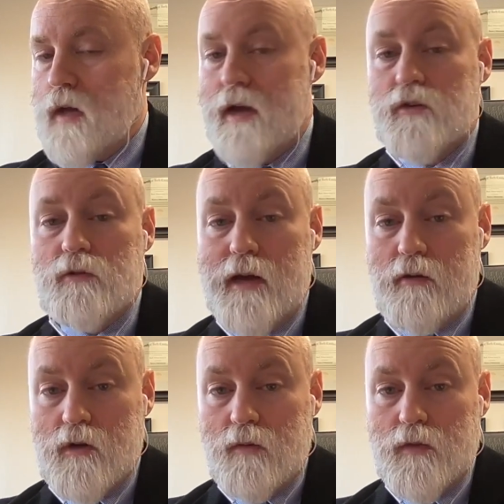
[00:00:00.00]
actual
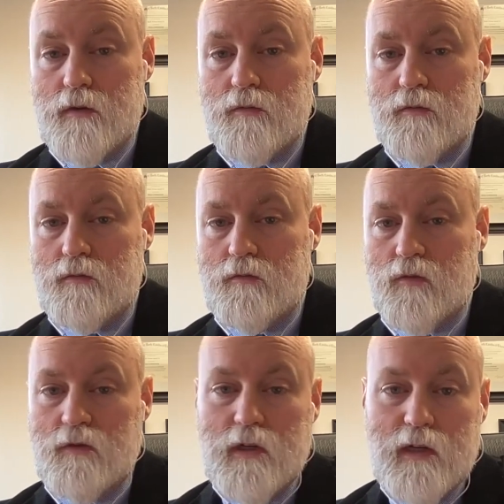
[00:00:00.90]
outcomes.
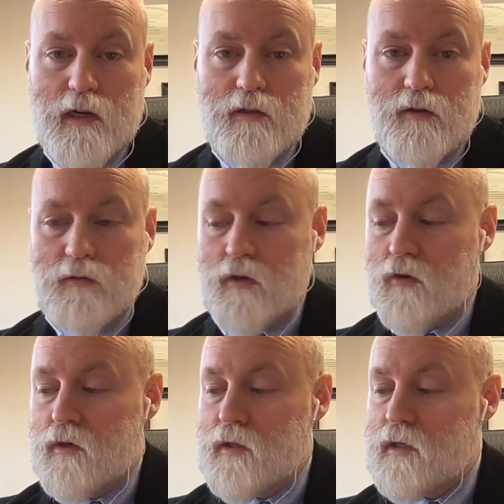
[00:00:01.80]
Rolling dice, there's only
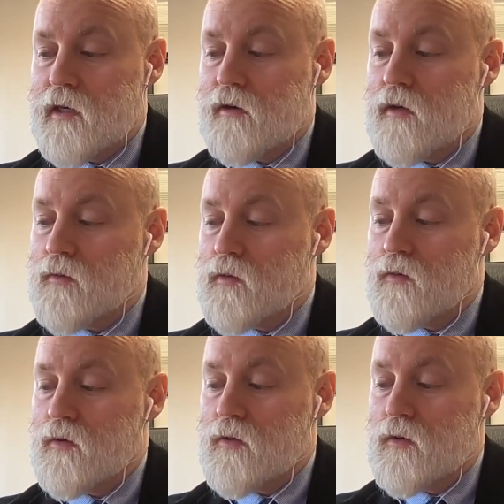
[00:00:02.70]
36 outcomes when
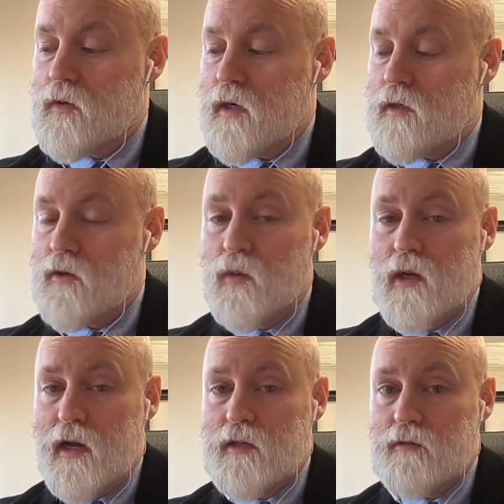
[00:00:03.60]
you roll 2 dice. So we
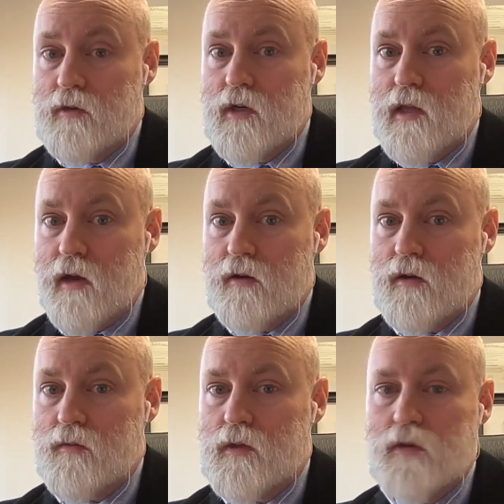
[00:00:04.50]
can actually look at the
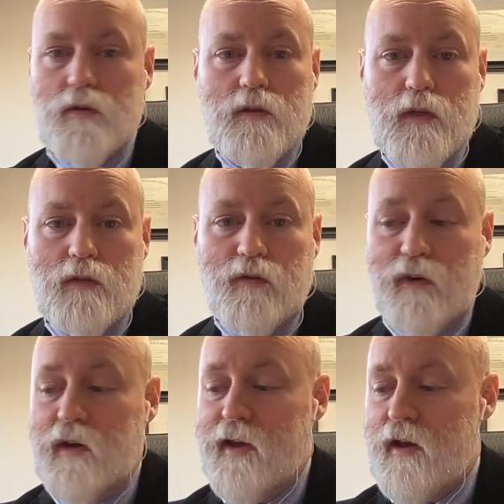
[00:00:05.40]
outcomes, and it's
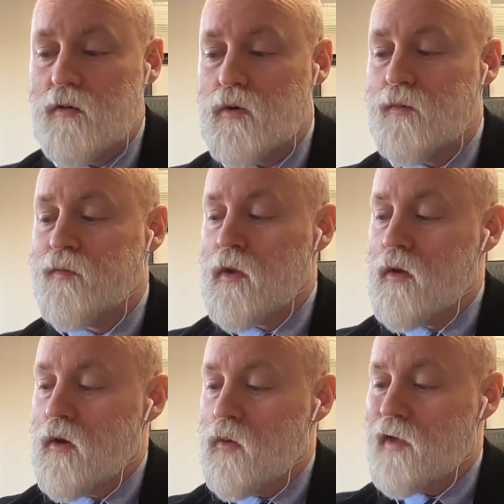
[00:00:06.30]
very accountable.
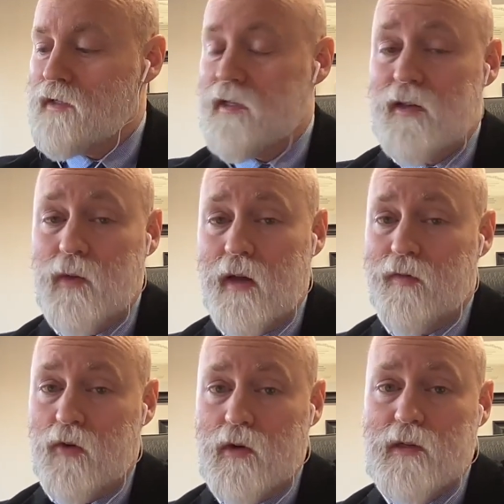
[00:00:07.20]
We can see that we
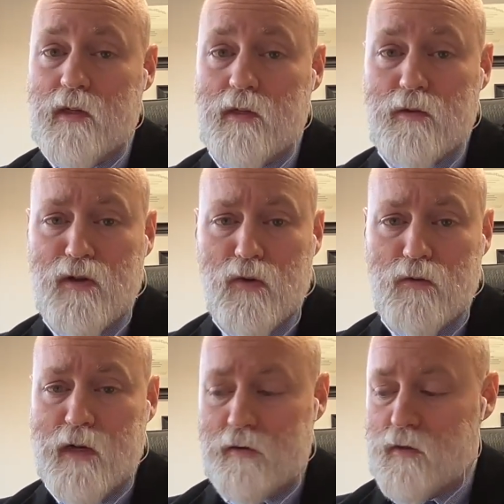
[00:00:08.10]
have 36
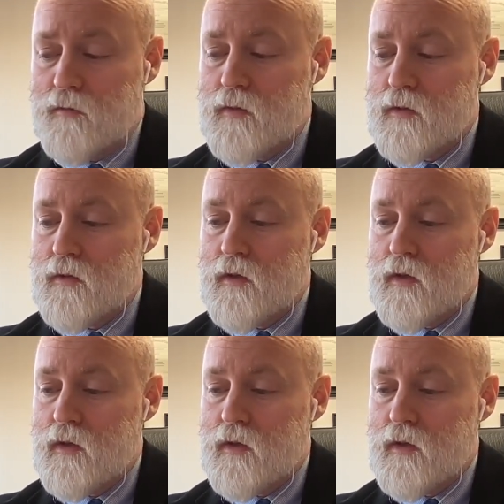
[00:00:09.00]
total outcomes,